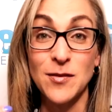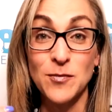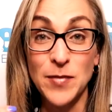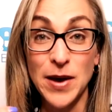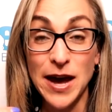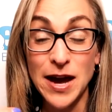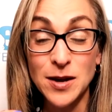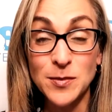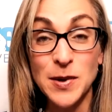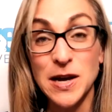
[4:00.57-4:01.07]
and
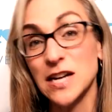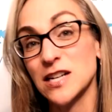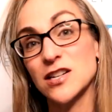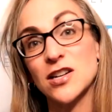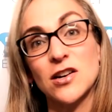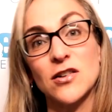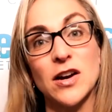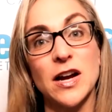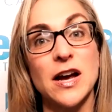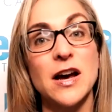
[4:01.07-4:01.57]
bad
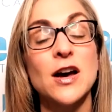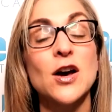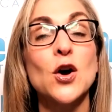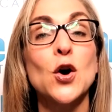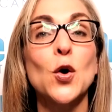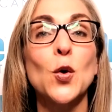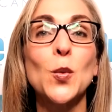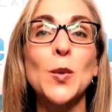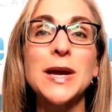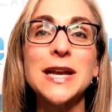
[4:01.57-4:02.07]
bacteria.
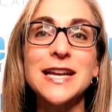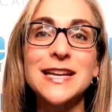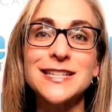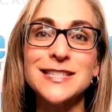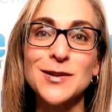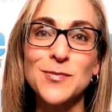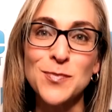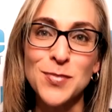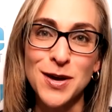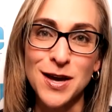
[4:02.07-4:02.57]
We
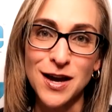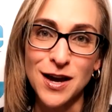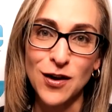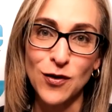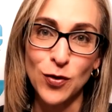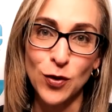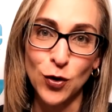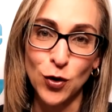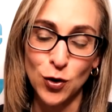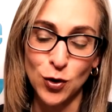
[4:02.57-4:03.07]
need to
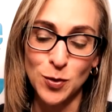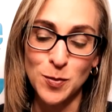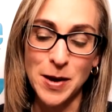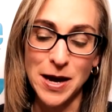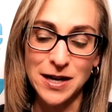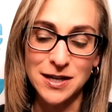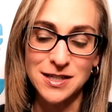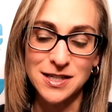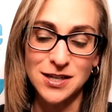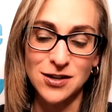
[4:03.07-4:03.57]
pick the good
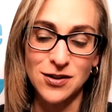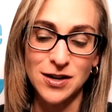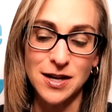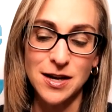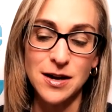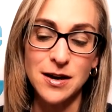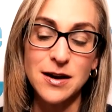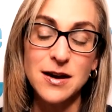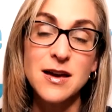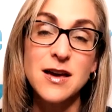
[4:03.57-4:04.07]

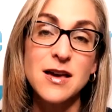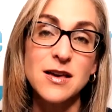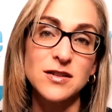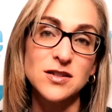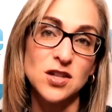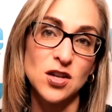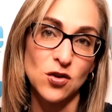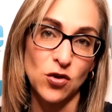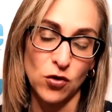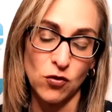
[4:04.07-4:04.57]
bacteria
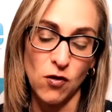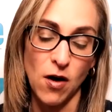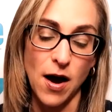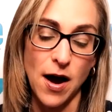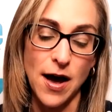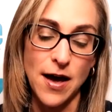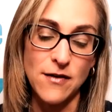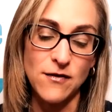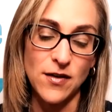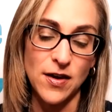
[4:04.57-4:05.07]
to
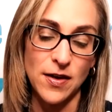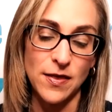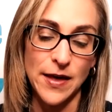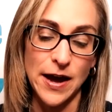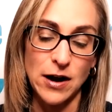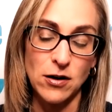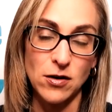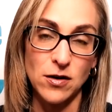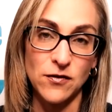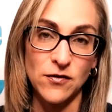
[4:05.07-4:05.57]
thrive in
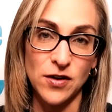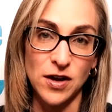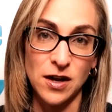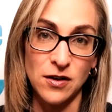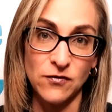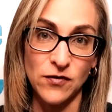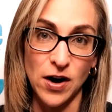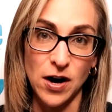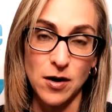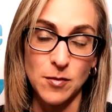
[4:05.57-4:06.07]
our
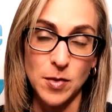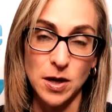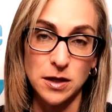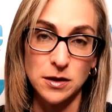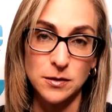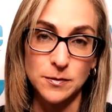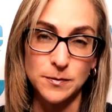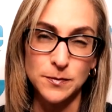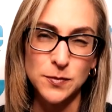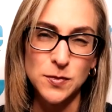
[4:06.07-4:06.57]

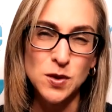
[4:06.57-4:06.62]
environment.